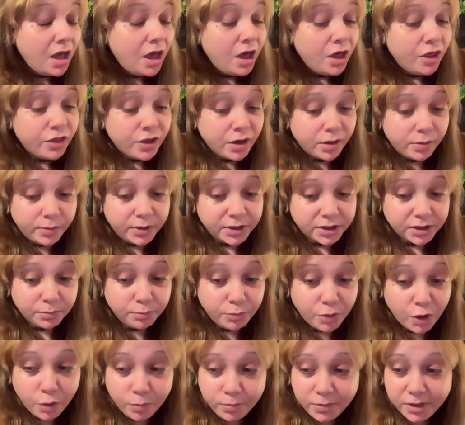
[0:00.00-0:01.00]
There was a
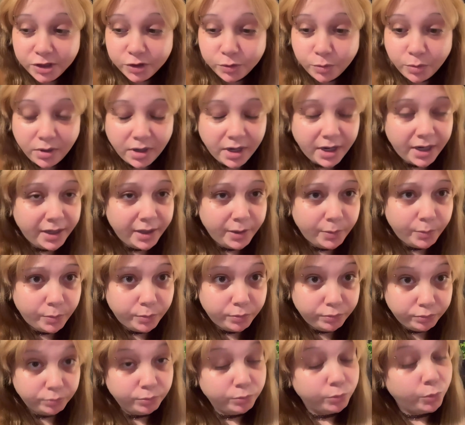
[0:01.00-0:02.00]
moment where I
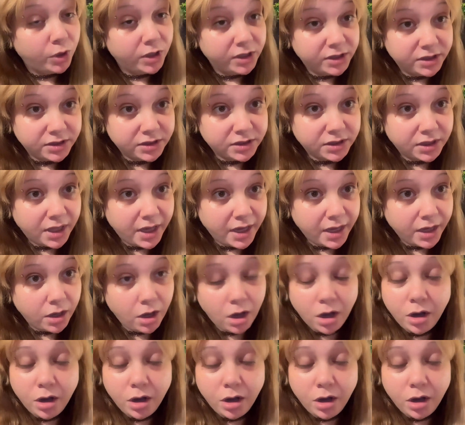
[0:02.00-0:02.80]
was like,